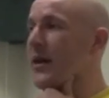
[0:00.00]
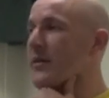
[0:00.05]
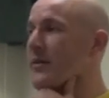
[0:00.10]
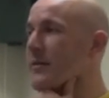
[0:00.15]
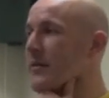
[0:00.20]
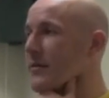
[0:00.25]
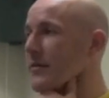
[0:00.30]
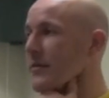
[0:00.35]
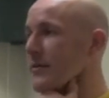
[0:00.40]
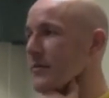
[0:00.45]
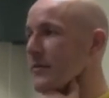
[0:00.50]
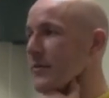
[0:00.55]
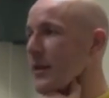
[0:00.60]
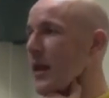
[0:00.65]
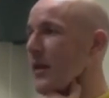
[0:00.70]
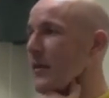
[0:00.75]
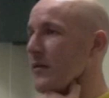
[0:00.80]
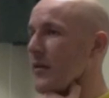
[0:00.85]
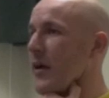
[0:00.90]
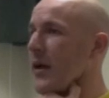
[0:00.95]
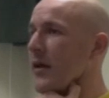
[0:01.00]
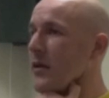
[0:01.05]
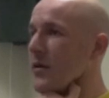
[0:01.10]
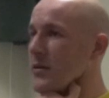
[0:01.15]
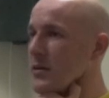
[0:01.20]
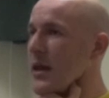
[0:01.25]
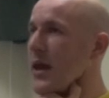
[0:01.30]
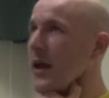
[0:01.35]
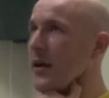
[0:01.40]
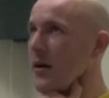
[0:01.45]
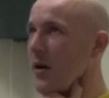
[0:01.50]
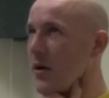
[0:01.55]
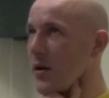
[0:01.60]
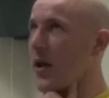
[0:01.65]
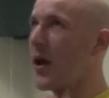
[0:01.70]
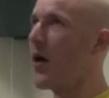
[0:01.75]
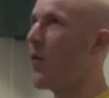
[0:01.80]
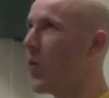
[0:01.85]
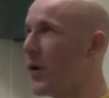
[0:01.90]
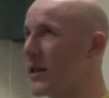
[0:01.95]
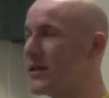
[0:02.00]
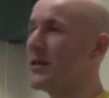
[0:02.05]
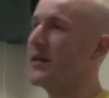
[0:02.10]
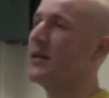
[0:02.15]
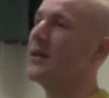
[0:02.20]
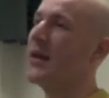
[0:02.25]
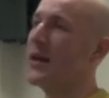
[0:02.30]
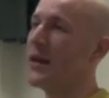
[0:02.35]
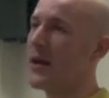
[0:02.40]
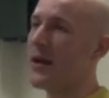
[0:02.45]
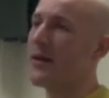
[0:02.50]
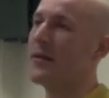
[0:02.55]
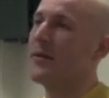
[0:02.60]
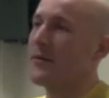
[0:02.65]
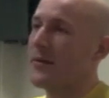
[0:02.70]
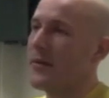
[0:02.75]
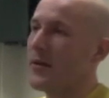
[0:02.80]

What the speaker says: it. That's like you're saying, a wizard did it.